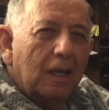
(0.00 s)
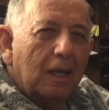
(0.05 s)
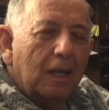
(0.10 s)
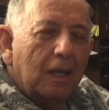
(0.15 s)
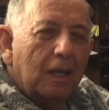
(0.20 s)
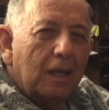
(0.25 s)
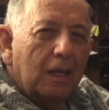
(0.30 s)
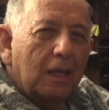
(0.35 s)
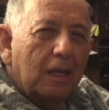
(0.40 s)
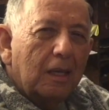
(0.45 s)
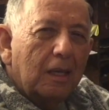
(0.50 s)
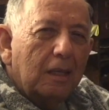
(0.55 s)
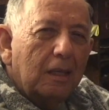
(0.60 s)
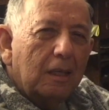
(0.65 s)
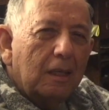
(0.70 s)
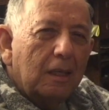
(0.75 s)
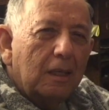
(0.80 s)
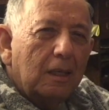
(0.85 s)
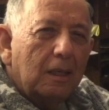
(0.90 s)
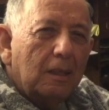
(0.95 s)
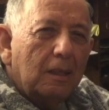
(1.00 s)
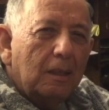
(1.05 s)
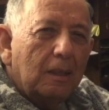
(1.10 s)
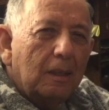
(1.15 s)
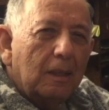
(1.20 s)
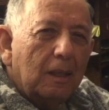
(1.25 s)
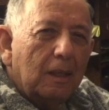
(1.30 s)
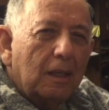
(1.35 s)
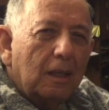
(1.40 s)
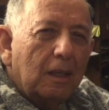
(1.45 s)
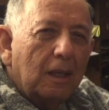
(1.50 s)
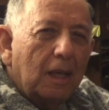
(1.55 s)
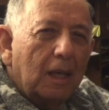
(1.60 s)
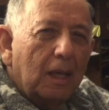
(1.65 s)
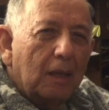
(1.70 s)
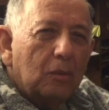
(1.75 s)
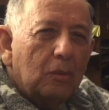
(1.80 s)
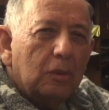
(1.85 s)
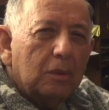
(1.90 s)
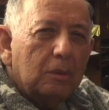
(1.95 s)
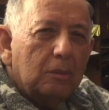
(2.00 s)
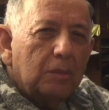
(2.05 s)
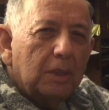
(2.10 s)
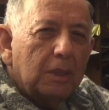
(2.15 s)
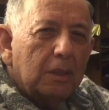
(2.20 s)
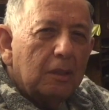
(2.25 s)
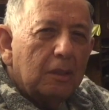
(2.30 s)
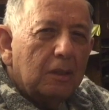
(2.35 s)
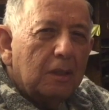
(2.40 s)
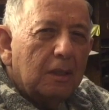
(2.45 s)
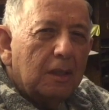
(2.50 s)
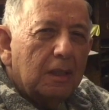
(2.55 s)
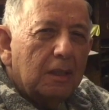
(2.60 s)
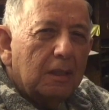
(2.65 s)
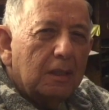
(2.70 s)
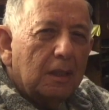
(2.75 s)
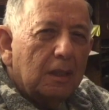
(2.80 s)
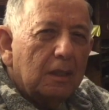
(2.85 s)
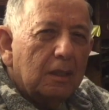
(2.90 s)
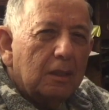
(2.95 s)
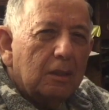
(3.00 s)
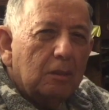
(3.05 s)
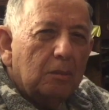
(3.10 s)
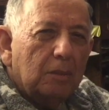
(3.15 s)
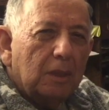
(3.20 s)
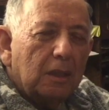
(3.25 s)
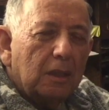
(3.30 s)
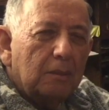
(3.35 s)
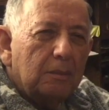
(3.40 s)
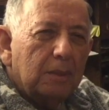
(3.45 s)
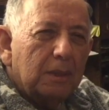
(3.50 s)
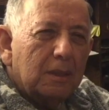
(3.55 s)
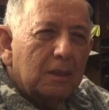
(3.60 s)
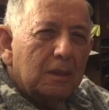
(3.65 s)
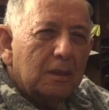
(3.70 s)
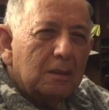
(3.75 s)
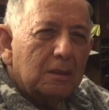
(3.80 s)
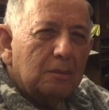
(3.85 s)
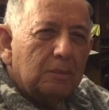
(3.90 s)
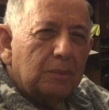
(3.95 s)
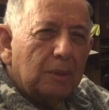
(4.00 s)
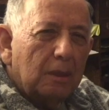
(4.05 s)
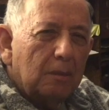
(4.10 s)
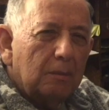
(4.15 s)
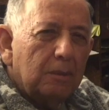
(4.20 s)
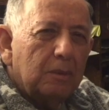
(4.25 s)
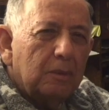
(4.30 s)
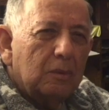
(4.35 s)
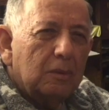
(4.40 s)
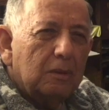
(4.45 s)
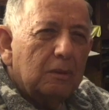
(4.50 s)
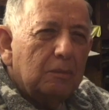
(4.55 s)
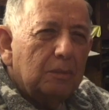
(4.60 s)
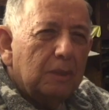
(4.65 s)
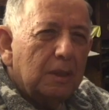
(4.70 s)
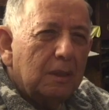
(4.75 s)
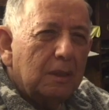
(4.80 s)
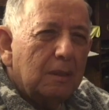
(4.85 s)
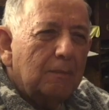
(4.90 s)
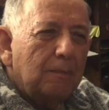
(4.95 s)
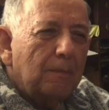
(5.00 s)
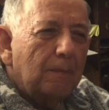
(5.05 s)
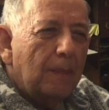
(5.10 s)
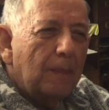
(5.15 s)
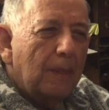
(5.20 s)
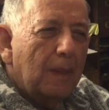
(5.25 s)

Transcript: And uh, I wouldn't be here today telling you about it because it probably would have been